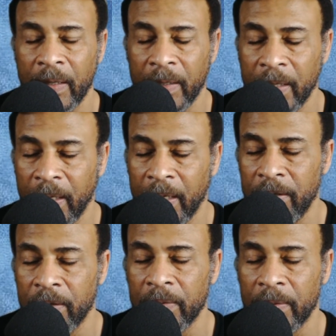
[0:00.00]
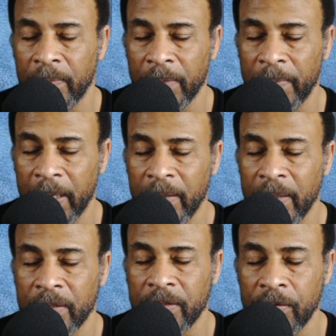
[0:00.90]
Again, and the main
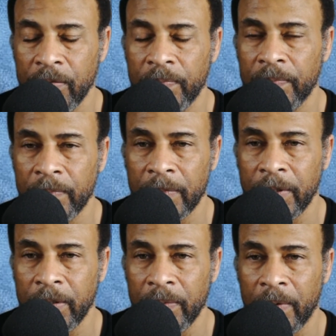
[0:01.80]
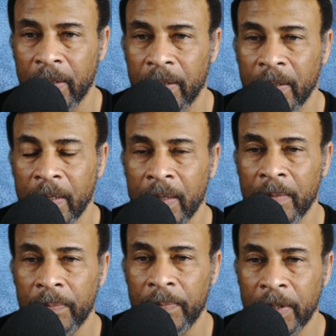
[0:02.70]
thing is you are
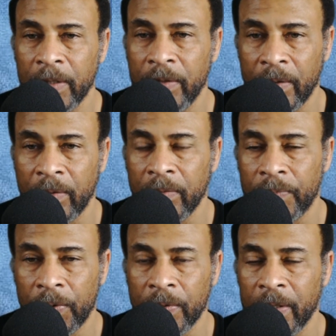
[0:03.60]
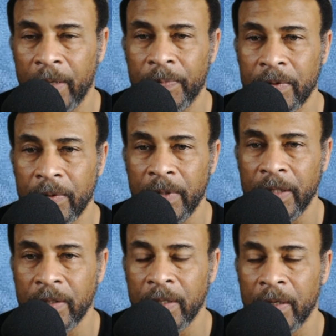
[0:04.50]
booking your own brokered
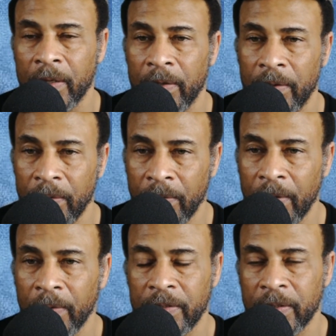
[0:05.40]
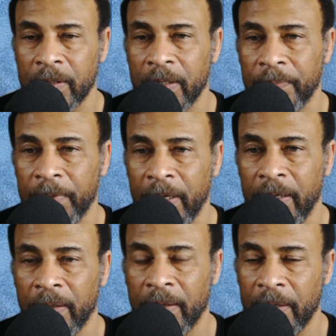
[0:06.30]
opportunities. You know that you're going to get
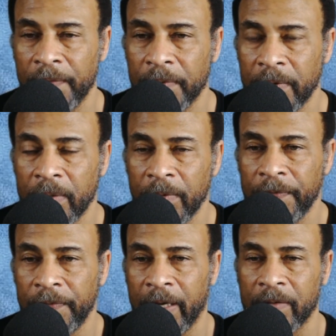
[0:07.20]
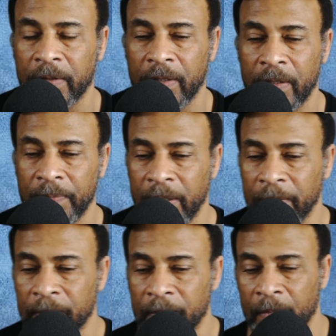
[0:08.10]
paid if you're dealing with a factoring company.
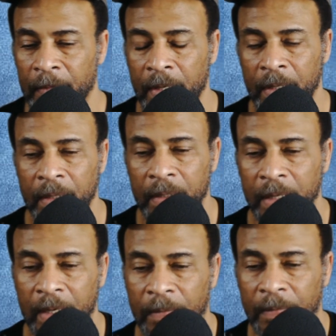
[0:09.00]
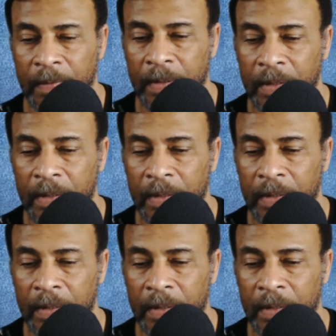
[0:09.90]
Now,